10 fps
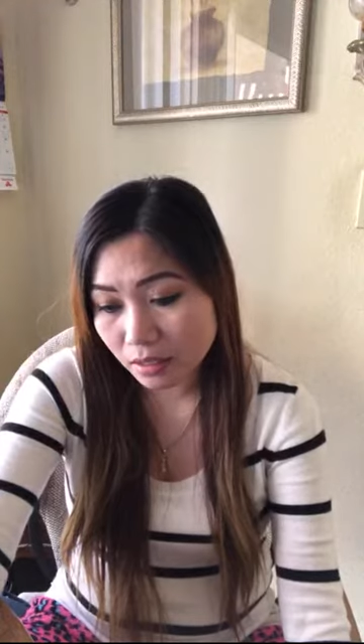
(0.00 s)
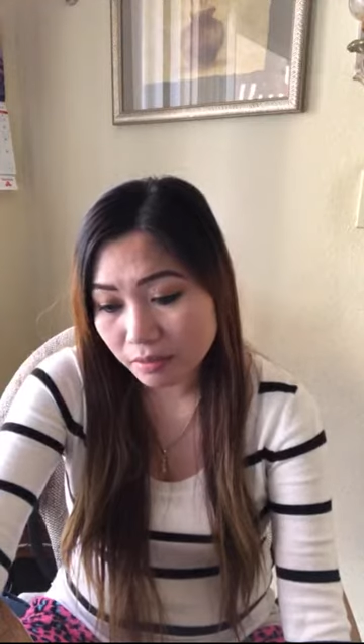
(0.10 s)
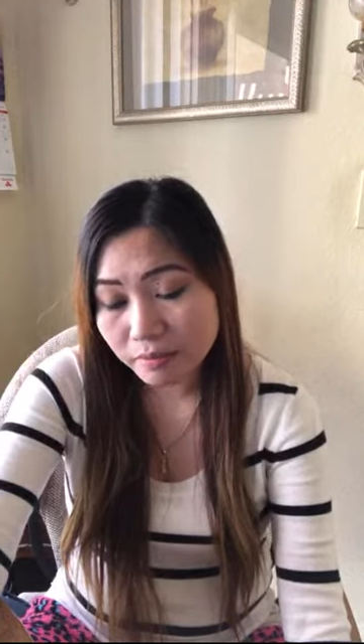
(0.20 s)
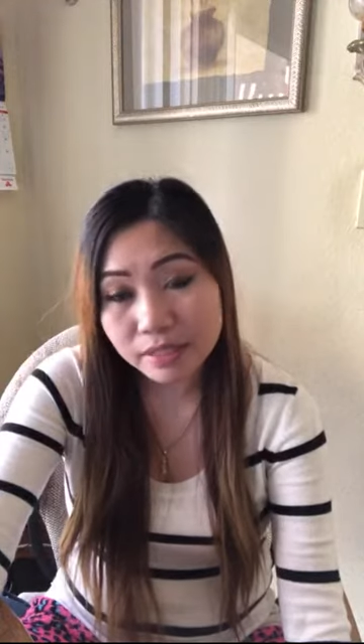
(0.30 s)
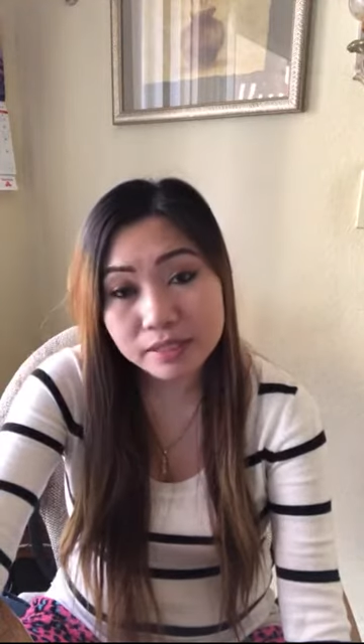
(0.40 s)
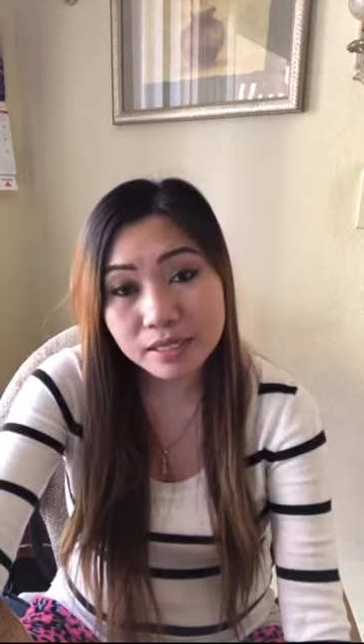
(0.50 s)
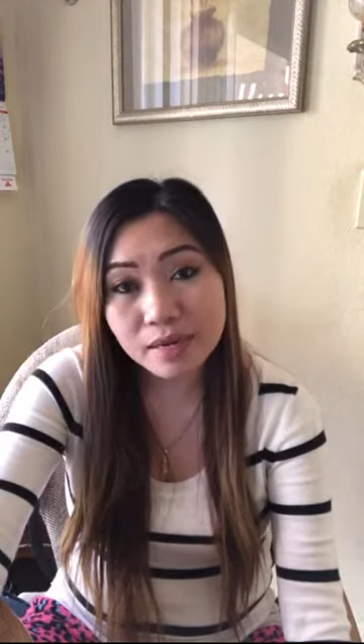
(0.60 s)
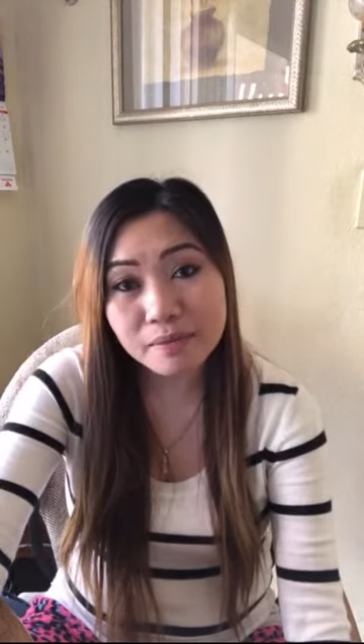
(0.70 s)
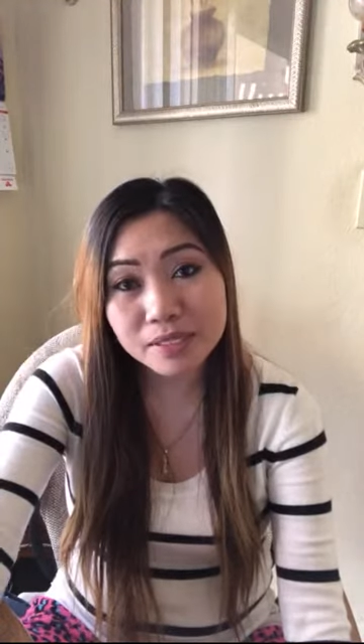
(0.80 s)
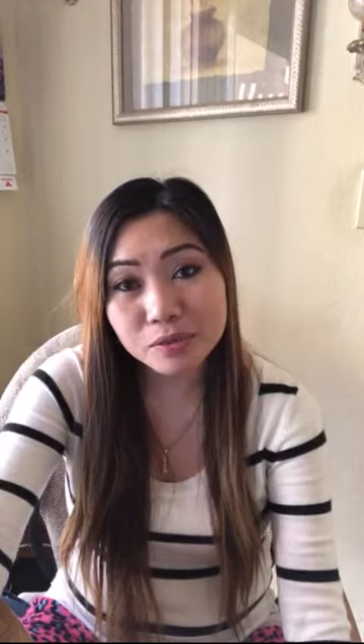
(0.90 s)
my
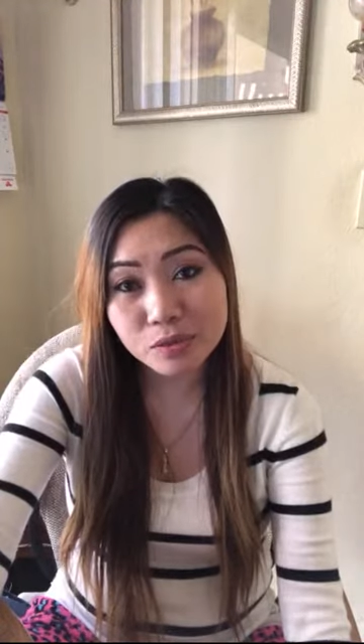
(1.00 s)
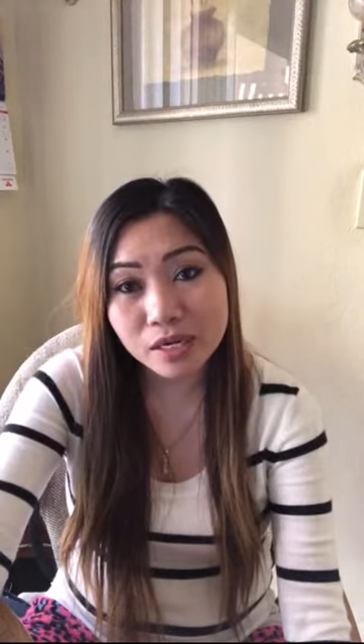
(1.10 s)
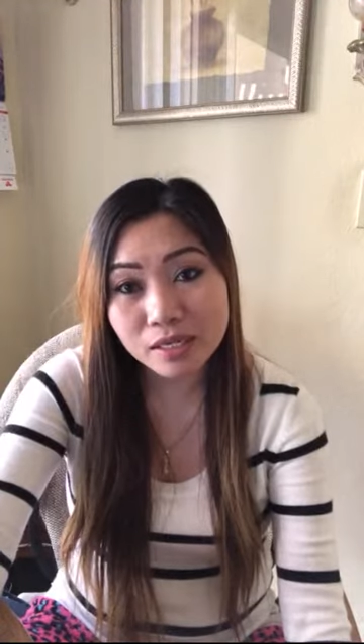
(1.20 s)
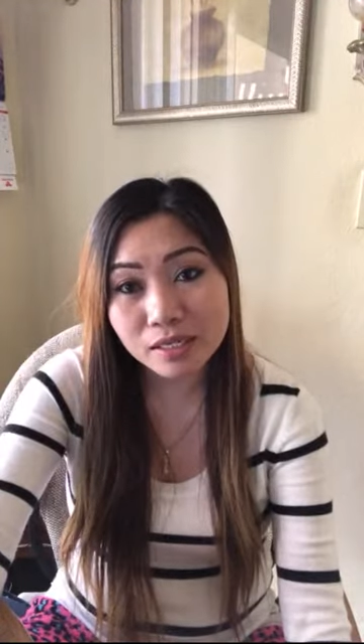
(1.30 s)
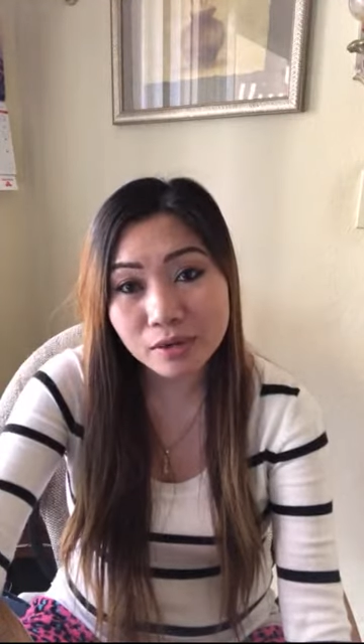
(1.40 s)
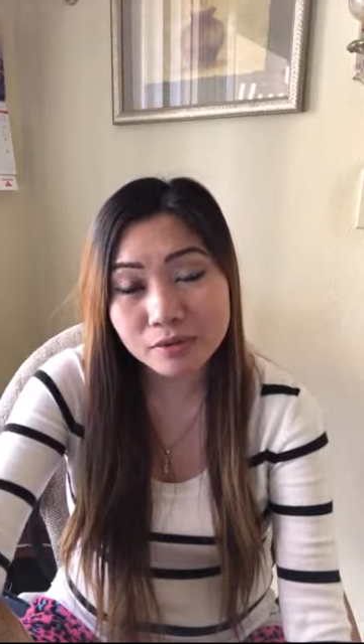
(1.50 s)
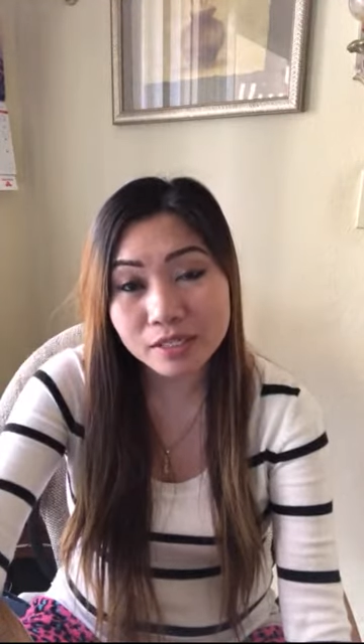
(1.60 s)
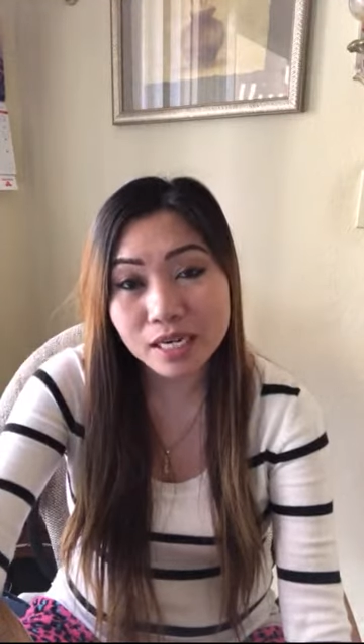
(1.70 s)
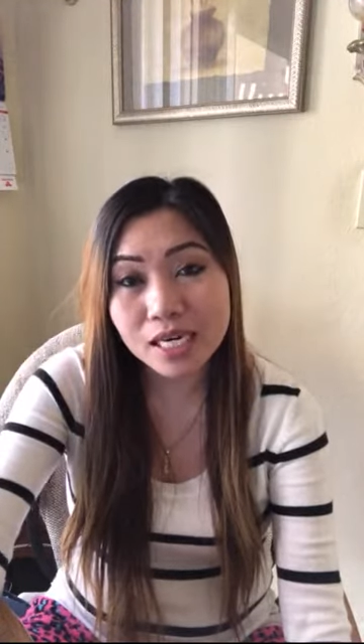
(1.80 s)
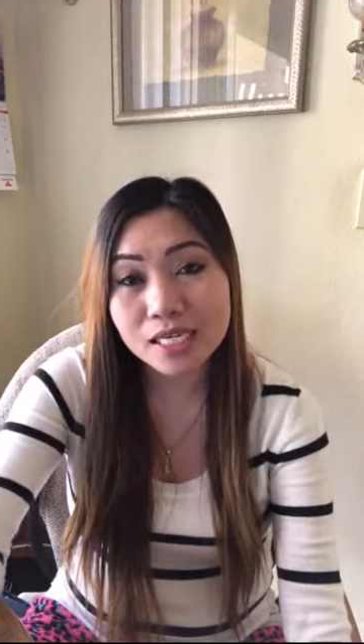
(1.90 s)
time is running out,
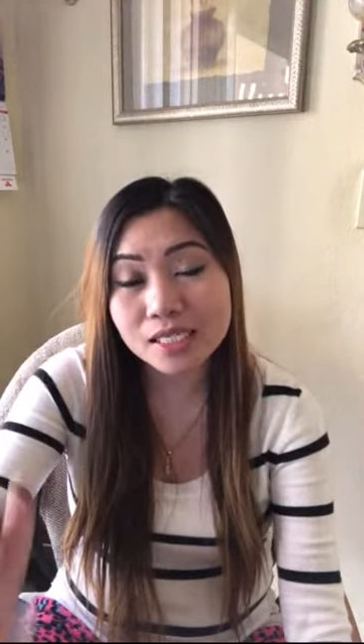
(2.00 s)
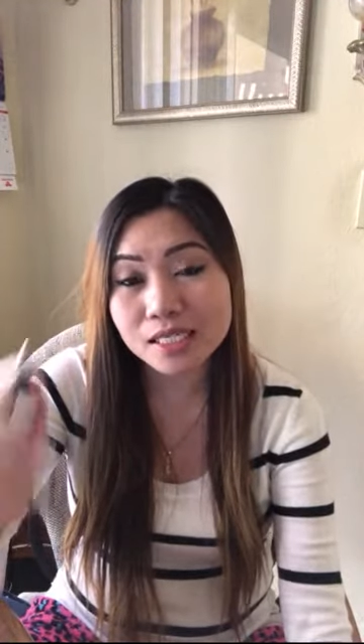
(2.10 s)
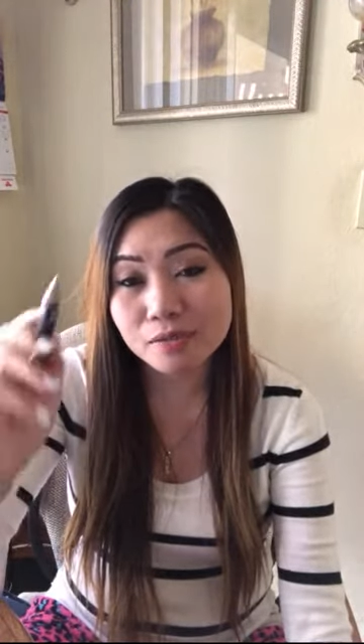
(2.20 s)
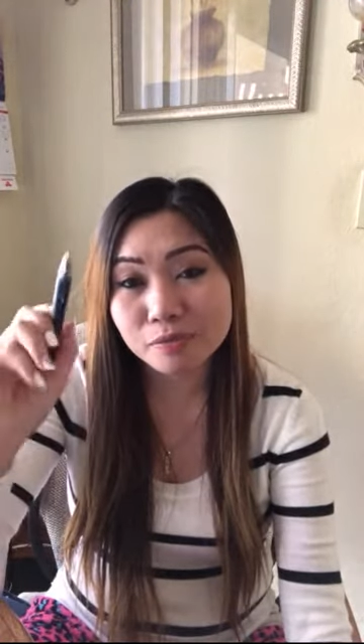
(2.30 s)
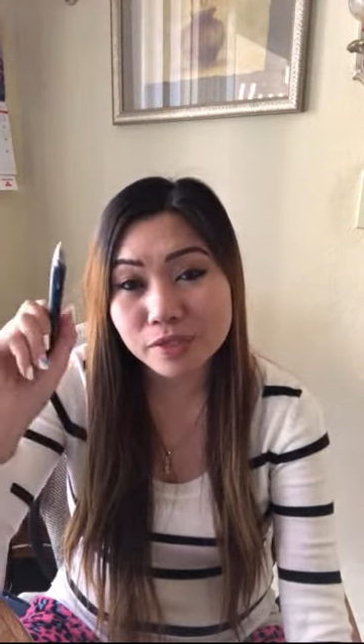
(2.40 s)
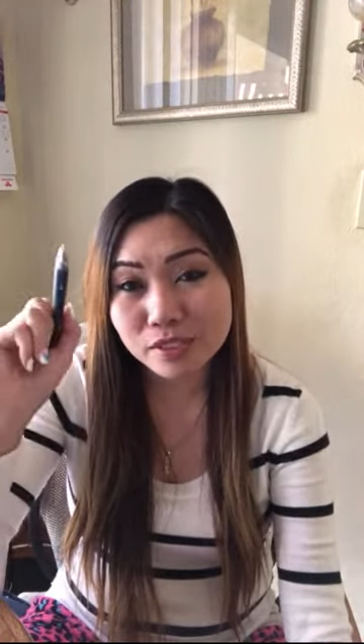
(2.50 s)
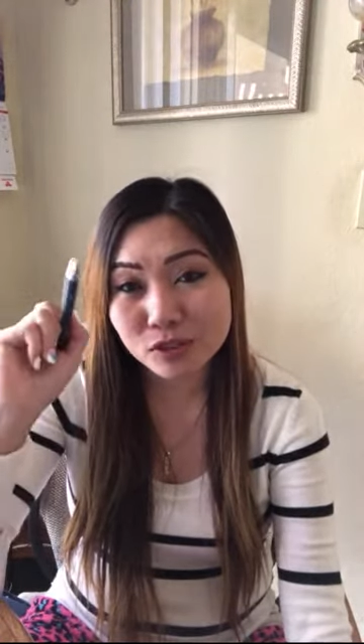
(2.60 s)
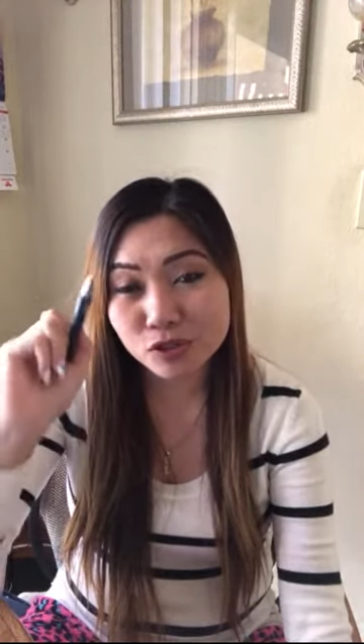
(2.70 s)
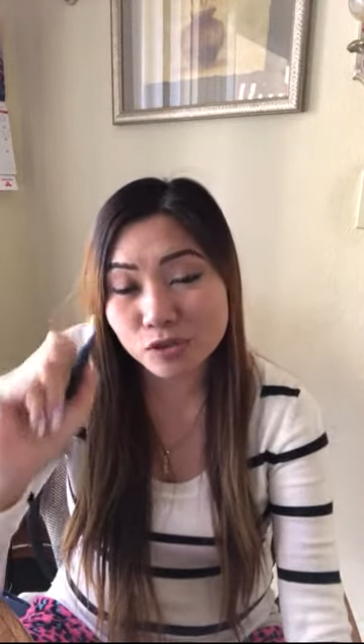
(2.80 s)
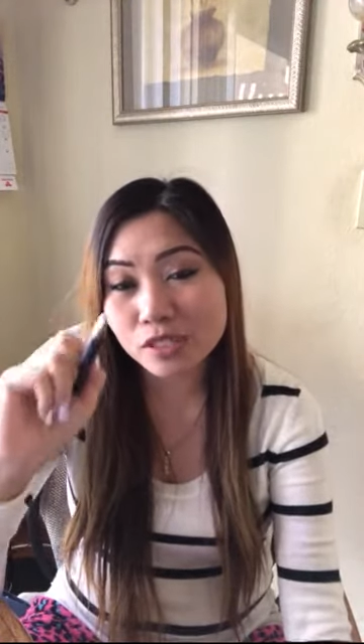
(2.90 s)
guys, and pretty
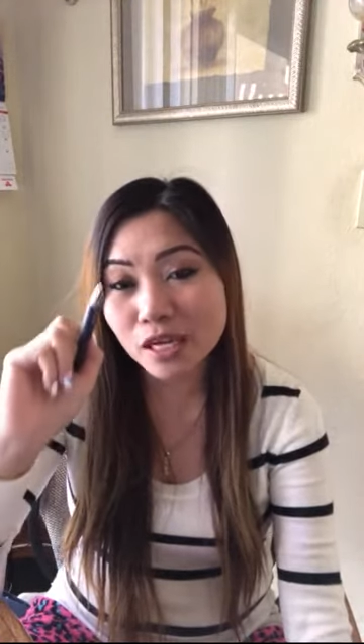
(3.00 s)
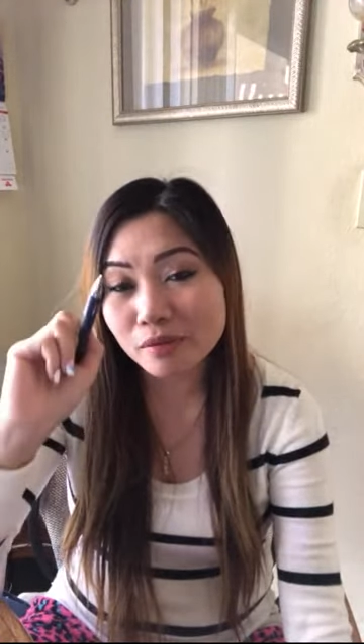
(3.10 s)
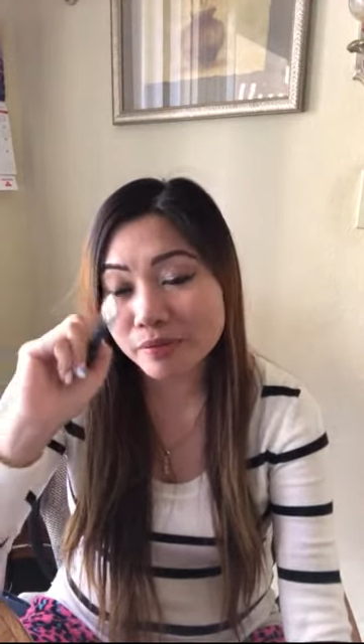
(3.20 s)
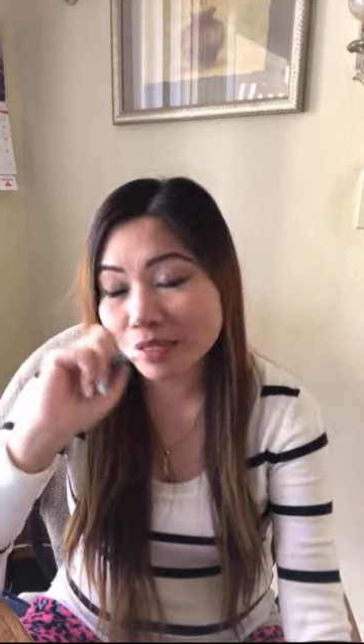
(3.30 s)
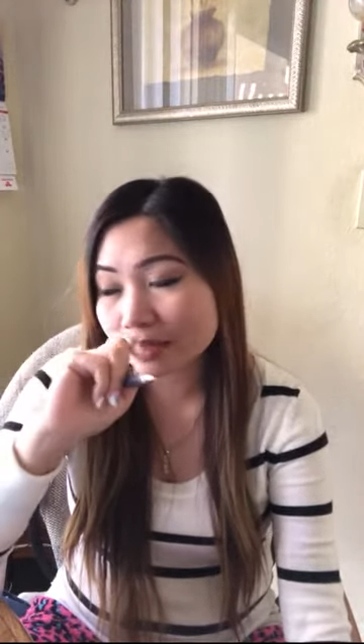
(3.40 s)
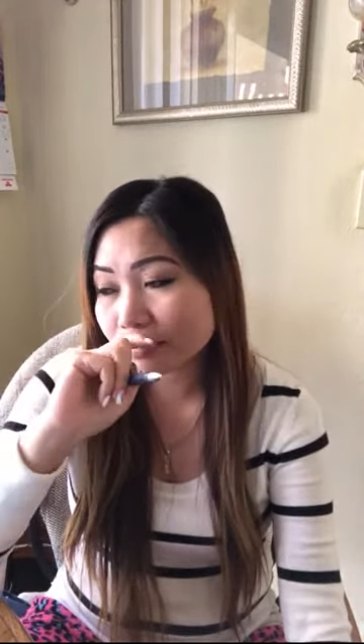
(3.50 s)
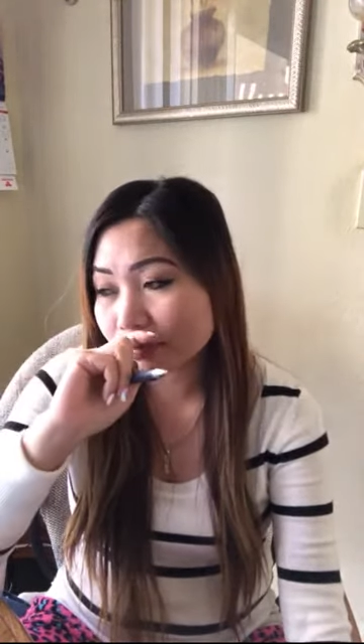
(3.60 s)
soon I'll be